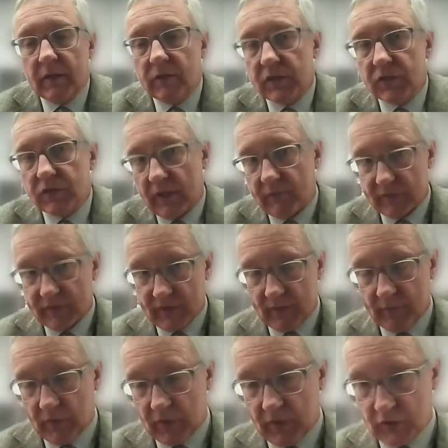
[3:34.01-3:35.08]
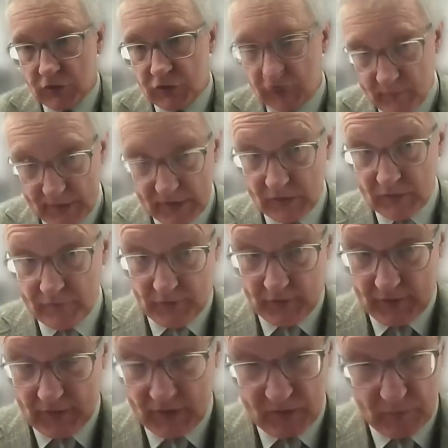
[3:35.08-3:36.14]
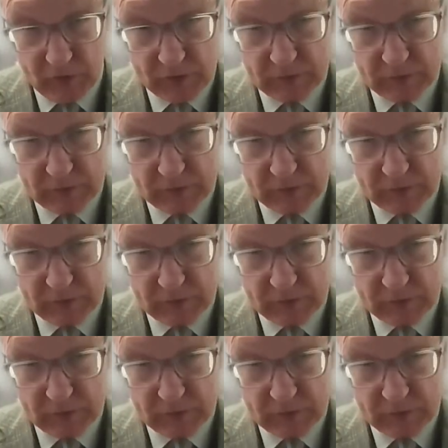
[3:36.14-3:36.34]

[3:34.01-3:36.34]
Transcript: the increased travel time on our shuttle buses for our